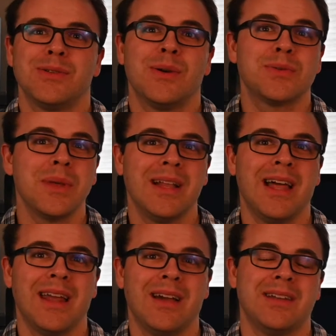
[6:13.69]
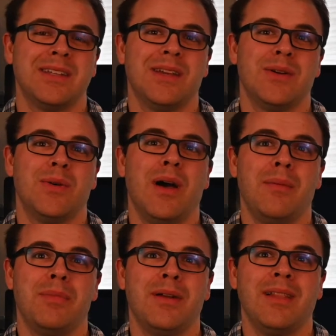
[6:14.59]
So I was really glad I got to go
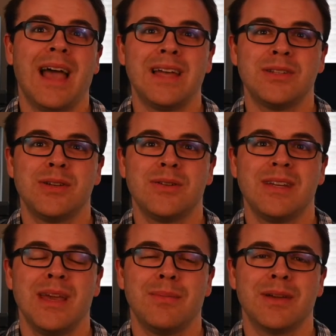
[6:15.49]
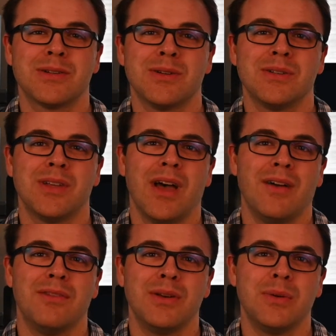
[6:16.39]
up there last year and take pictures
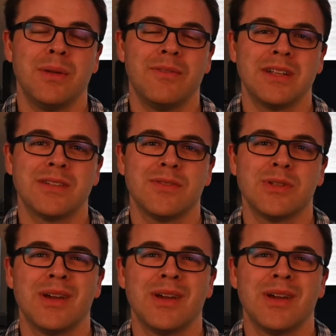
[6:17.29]
of the tulip festival.